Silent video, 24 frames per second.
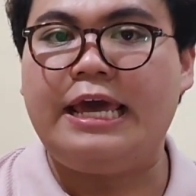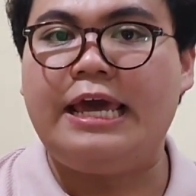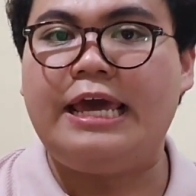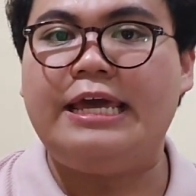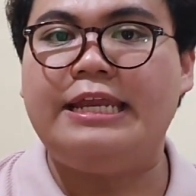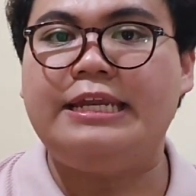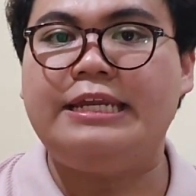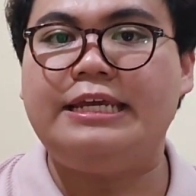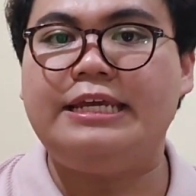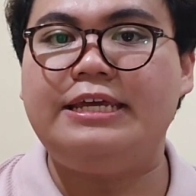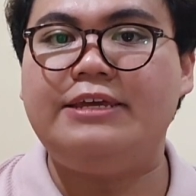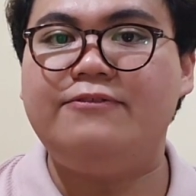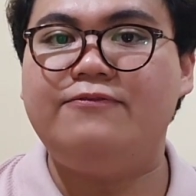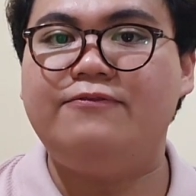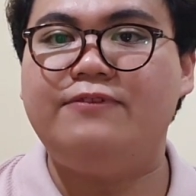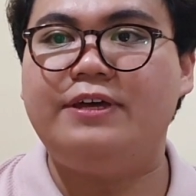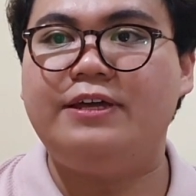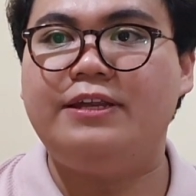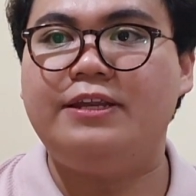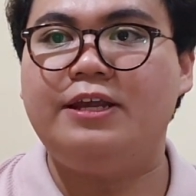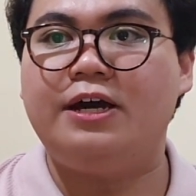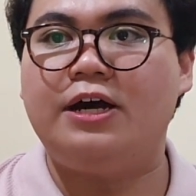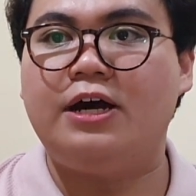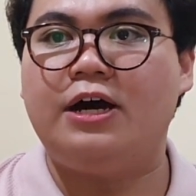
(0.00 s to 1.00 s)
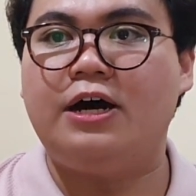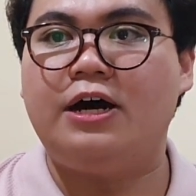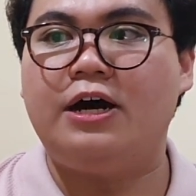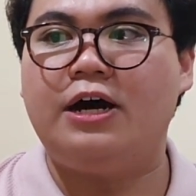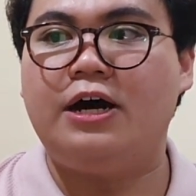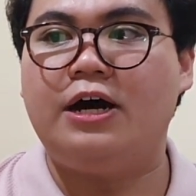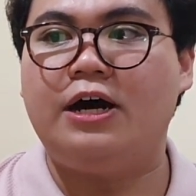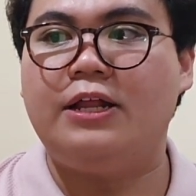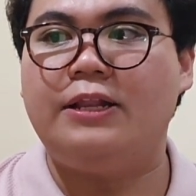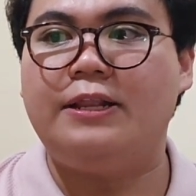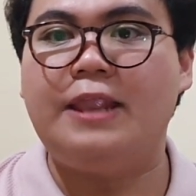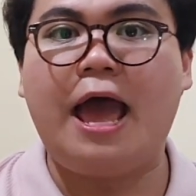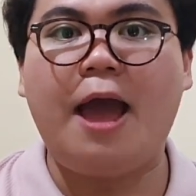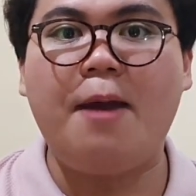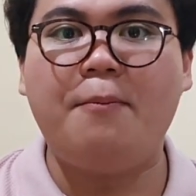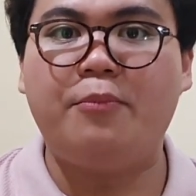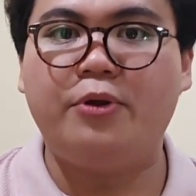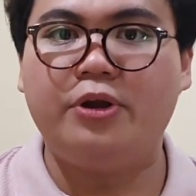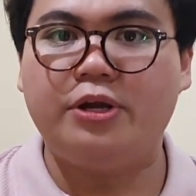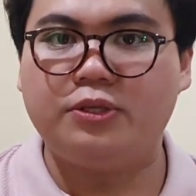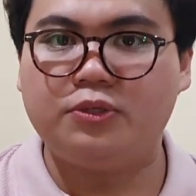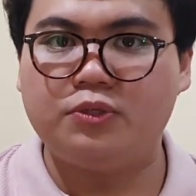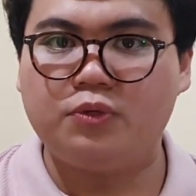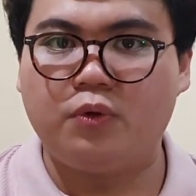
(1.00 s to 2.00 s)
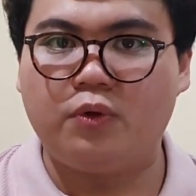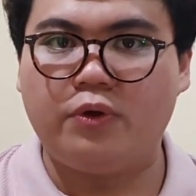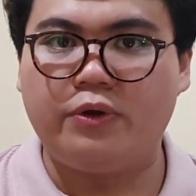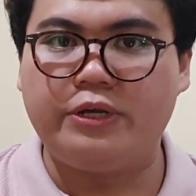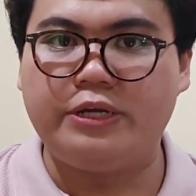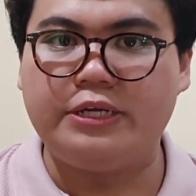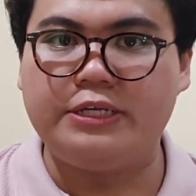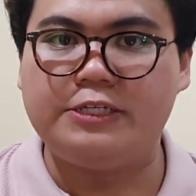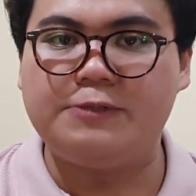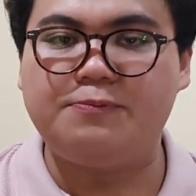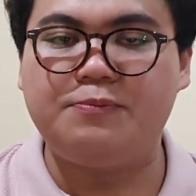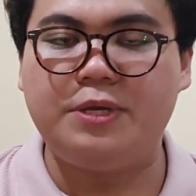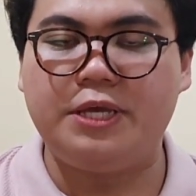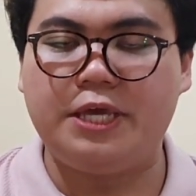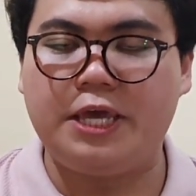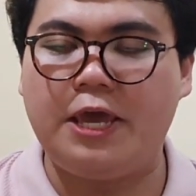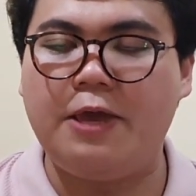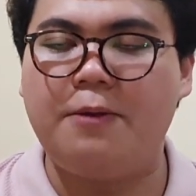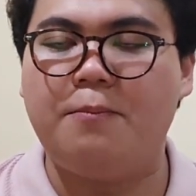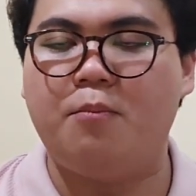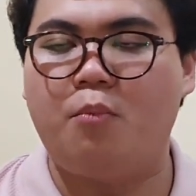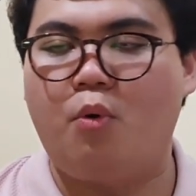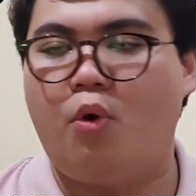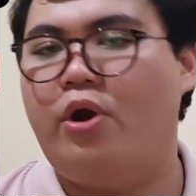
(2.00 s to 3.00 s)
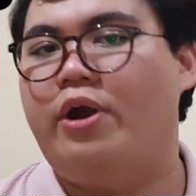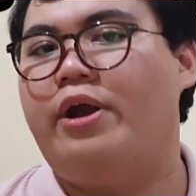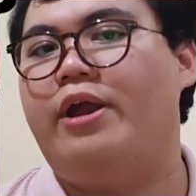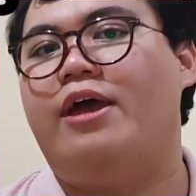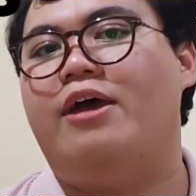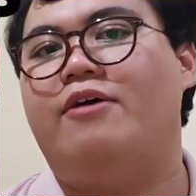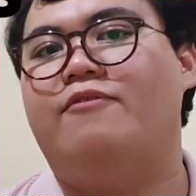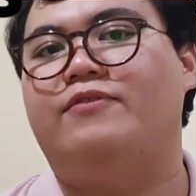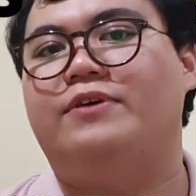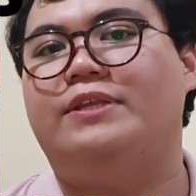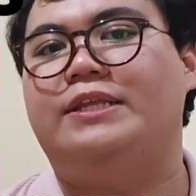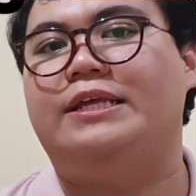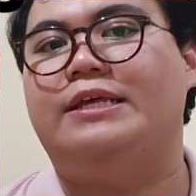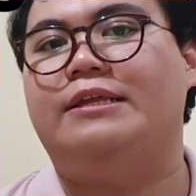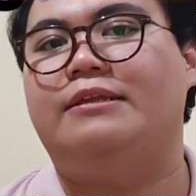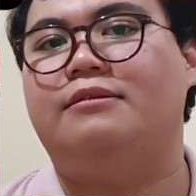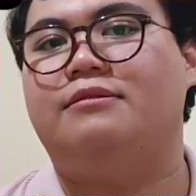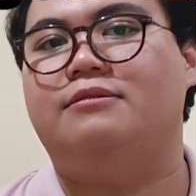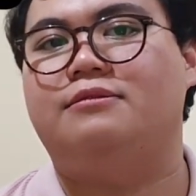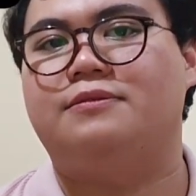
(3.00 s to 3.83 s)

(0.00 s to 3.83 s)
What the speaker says: and even laboratories became more evident.